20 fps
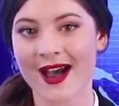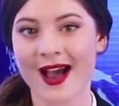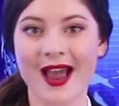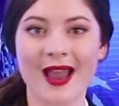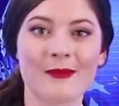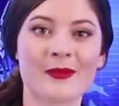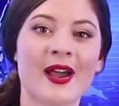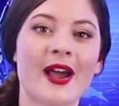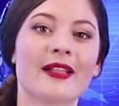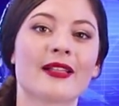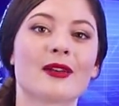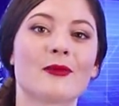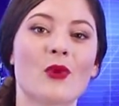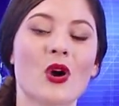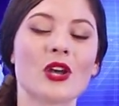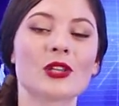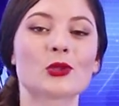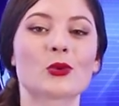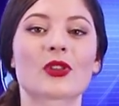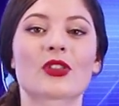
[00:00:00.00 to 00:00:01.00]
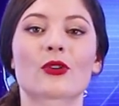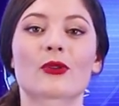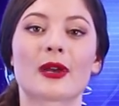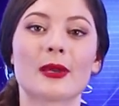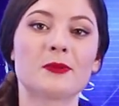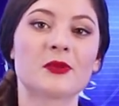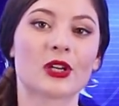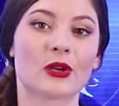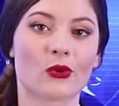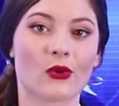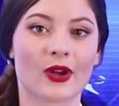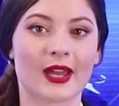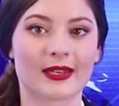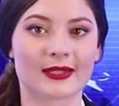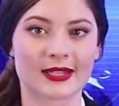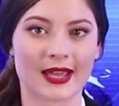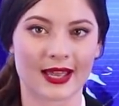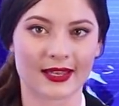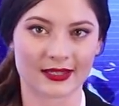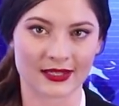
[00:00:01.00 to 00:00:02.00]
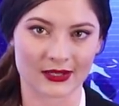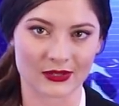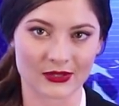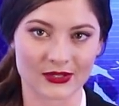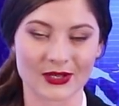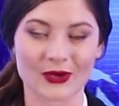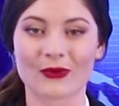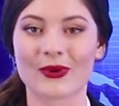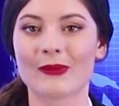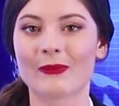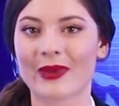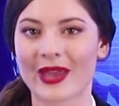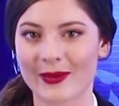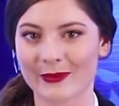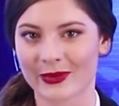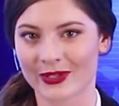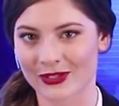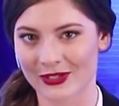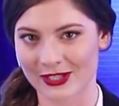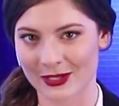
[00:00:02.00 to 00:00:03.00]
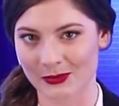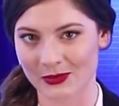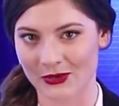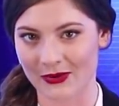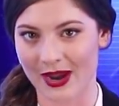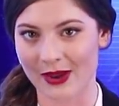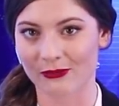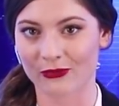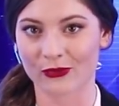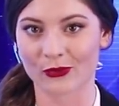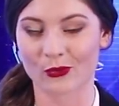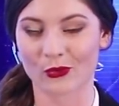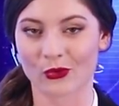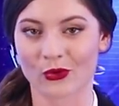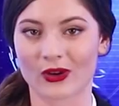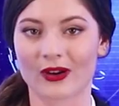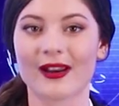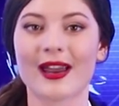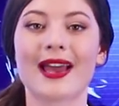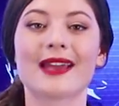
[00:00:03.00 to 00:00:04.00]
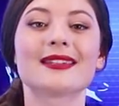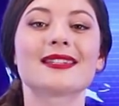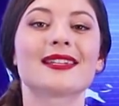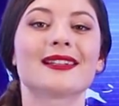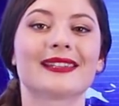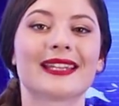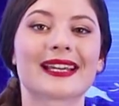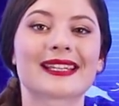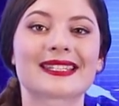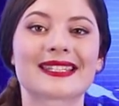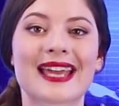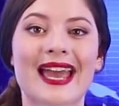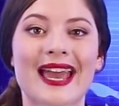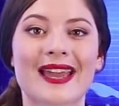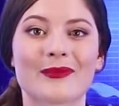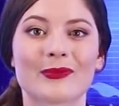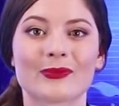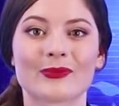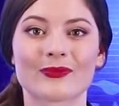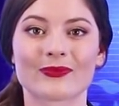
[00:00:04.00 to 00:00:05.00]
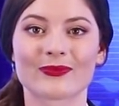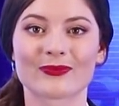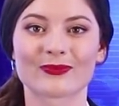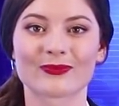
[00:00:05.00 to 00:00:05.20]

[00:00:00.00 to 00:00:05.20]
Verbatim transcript: I'm Helen Moss with CryptoCoin.news. Remember to subscribe for more. Until next time.